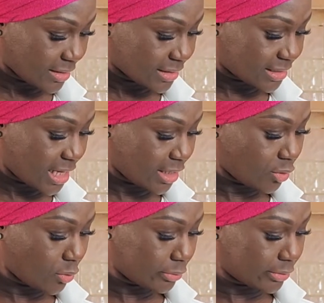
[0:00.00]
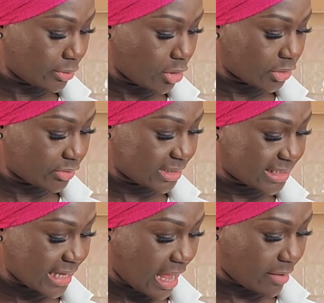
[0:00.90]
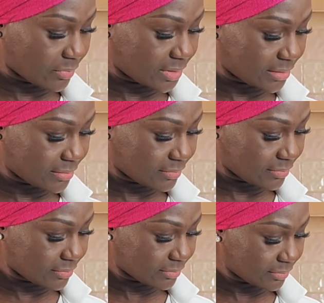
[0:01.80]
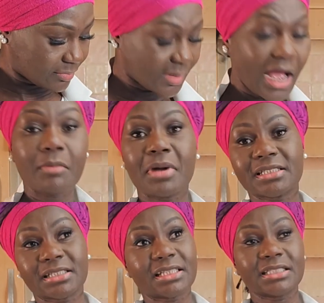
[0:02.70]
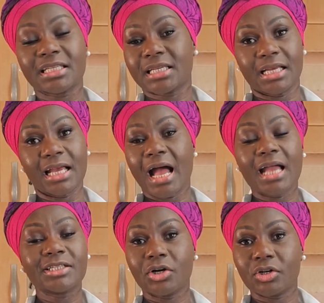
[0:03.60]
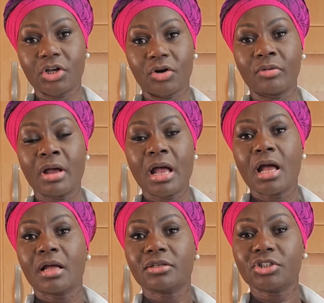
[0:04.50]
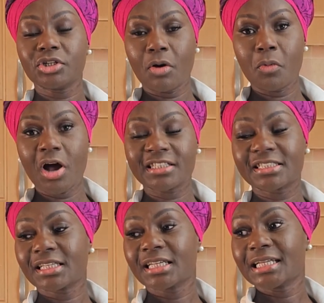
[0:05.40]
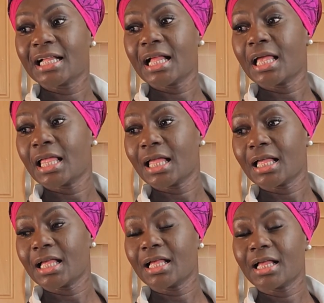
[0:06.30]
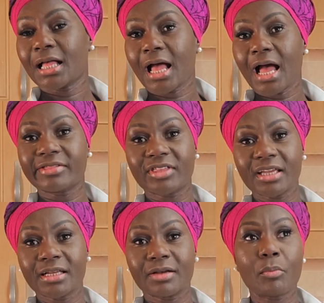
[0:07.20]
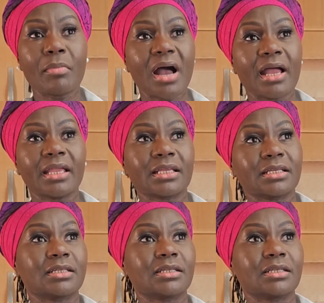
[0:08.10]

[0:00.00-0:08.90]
Say no to lottery scams. How much is the ticket? I don't know. You know what? I think my